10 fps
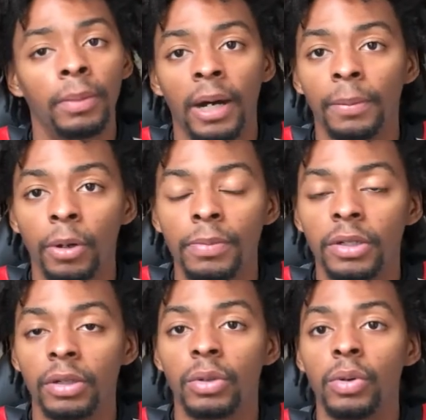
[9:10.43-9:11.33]
Pop open
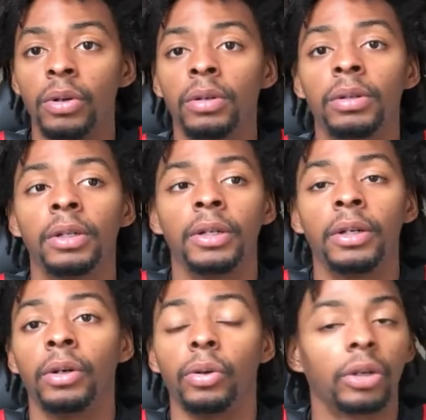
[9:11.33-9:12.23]
to the corner.
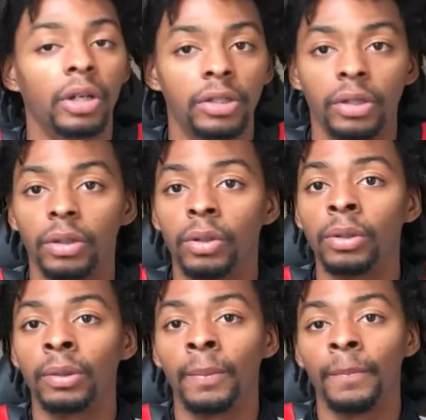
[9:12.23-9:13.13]
Cut to the goal.